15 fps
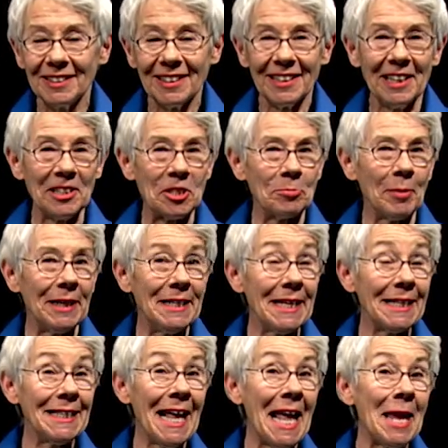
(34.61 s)
That's my
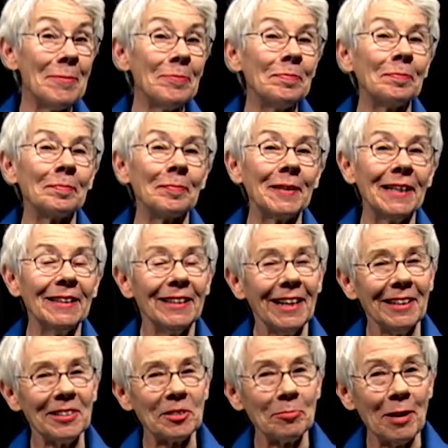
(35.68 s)
nickname and
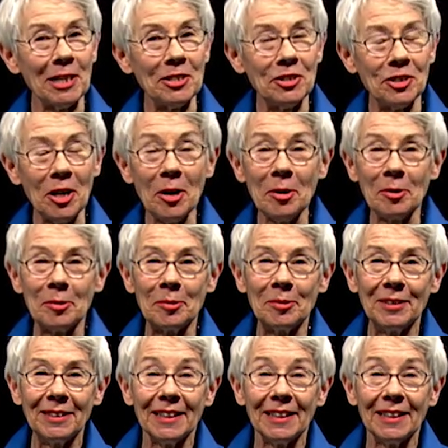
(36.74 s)
that's my show.